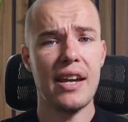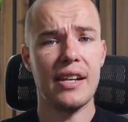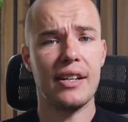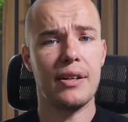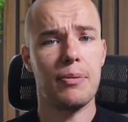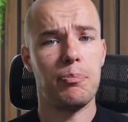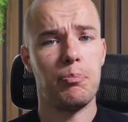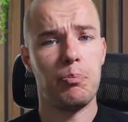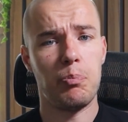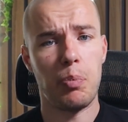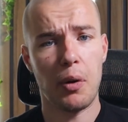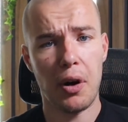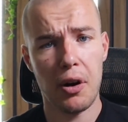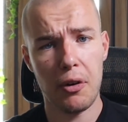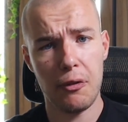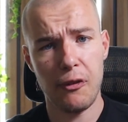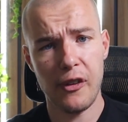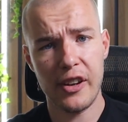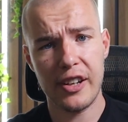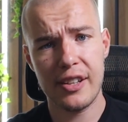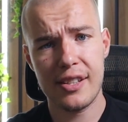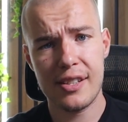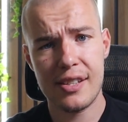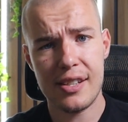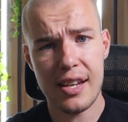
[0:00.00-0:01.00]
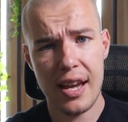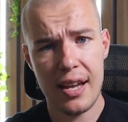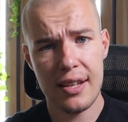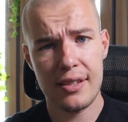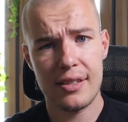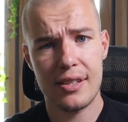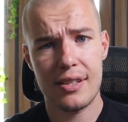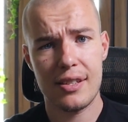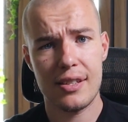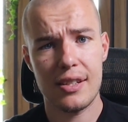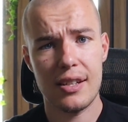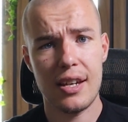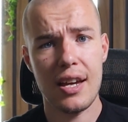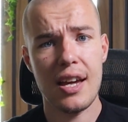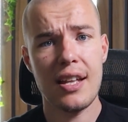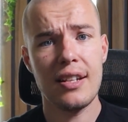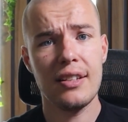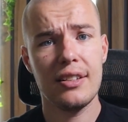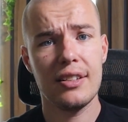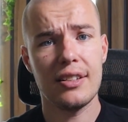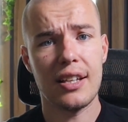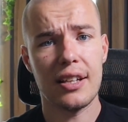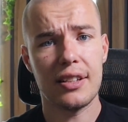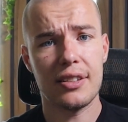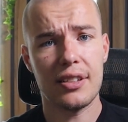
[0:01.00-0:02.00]
make perfect sense
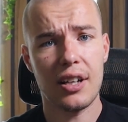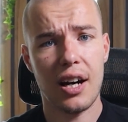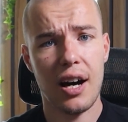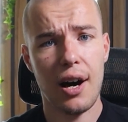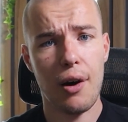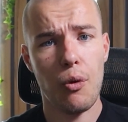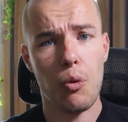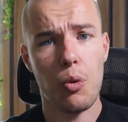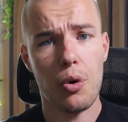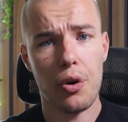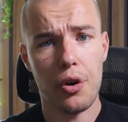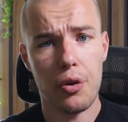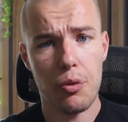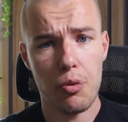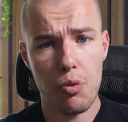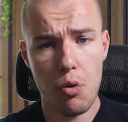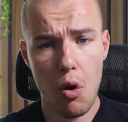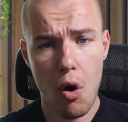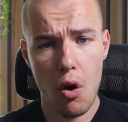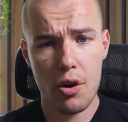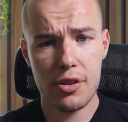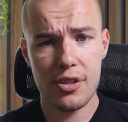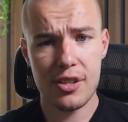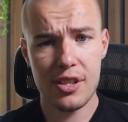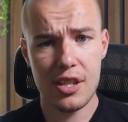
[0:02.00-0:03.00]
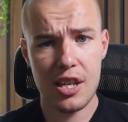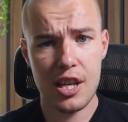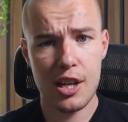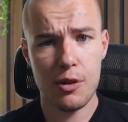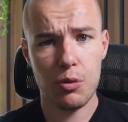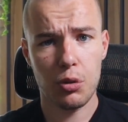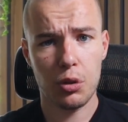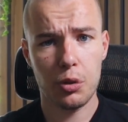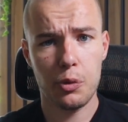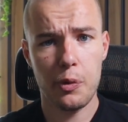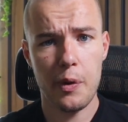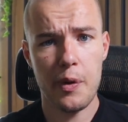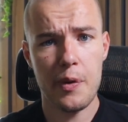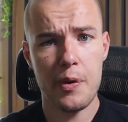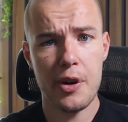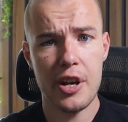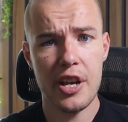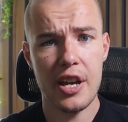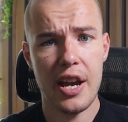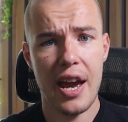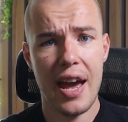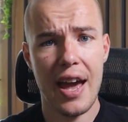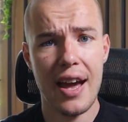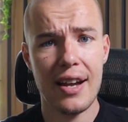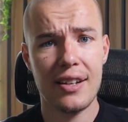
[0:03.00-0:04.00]
and that our raw SQL
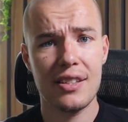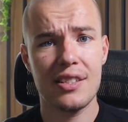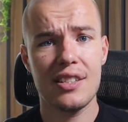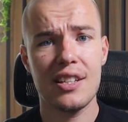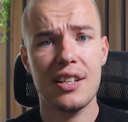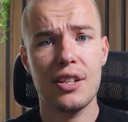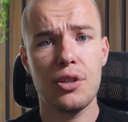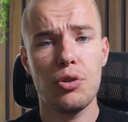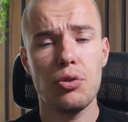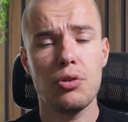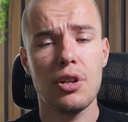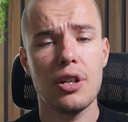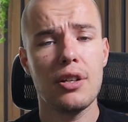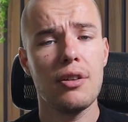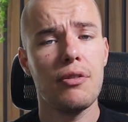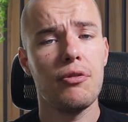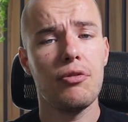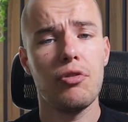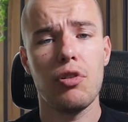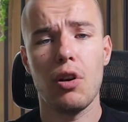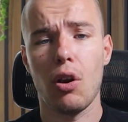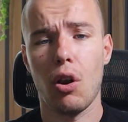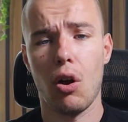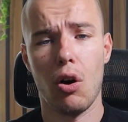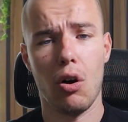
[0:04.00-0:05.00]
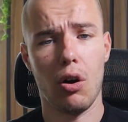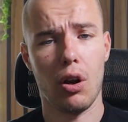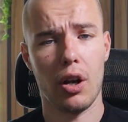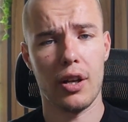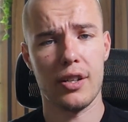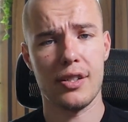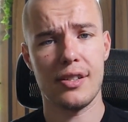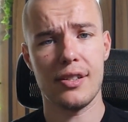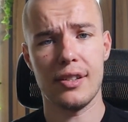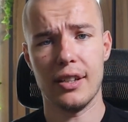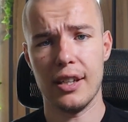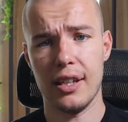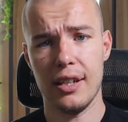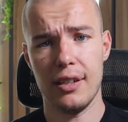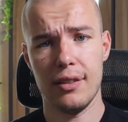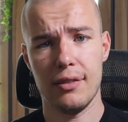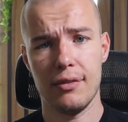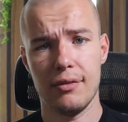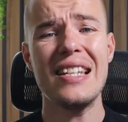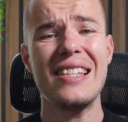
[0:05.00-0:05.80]
query executed flawlessly.